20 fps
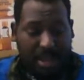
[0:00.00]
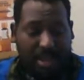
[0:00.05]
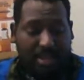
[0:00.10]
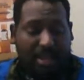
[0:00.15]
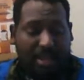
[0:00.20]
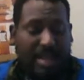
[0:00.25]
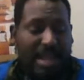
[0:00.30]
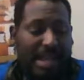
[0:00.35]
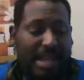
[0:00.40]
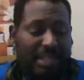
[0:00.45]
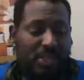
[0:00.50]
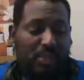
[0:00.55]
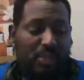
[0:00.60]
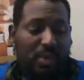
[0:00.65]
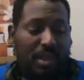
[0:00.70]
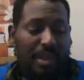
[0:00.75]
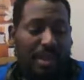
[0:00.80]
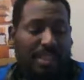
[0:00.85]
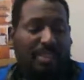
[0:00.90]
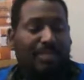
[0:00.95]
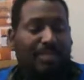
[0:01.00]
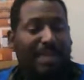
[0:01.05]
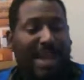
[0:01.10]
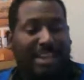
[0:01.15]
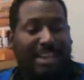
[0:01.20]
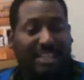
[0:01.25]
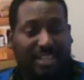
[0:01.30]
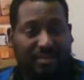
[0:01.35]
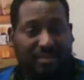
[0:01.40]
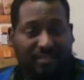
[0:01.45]
The next one is
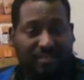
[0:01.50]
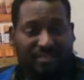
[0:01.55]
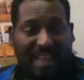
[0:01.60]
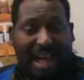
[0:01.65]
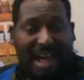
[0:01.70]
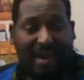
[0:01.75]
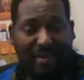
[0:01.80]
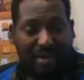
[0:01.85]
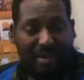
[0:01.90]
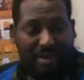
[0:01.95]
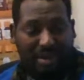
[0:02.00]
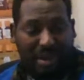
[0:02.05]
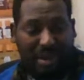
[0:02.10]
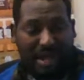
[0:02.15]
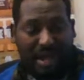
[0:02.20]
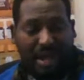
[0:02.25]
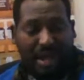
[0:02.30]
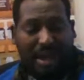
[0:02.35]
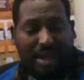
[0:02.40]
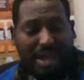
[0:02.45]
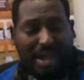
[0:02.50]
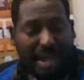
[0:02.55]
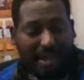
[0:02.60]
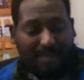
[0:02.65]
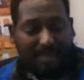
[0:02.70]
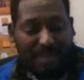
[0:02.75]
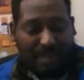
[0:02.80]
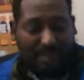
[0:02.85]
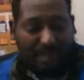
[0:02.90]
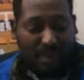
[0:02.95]
passion flower. A lot of people